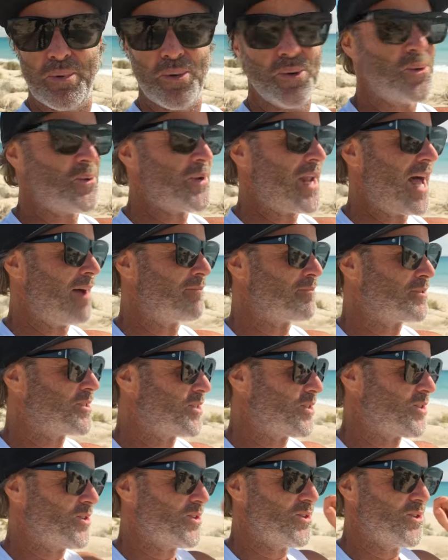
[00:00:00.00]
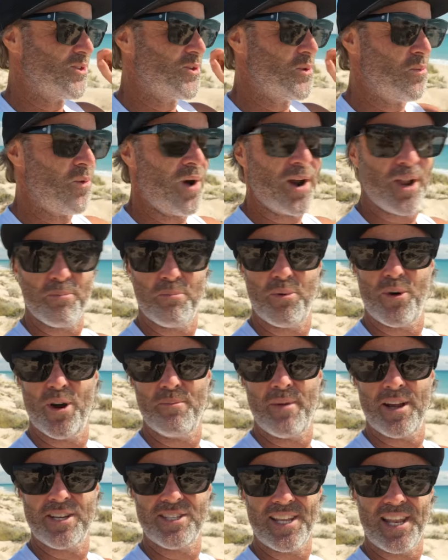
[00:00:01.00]
pulled up to one of the
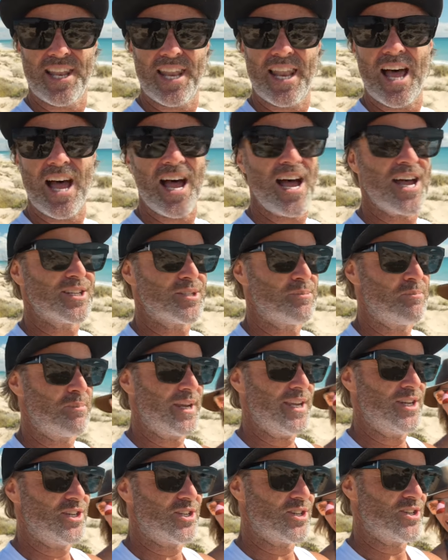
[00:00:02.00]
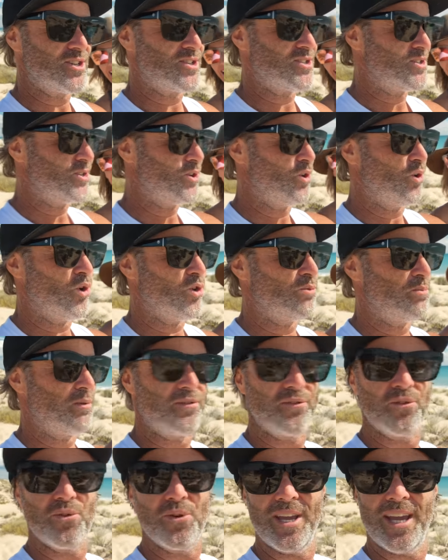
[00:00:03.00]
pretty much the last beaches north
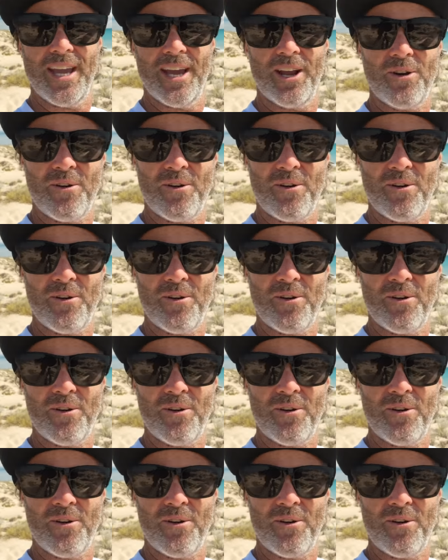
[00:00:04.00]
before you head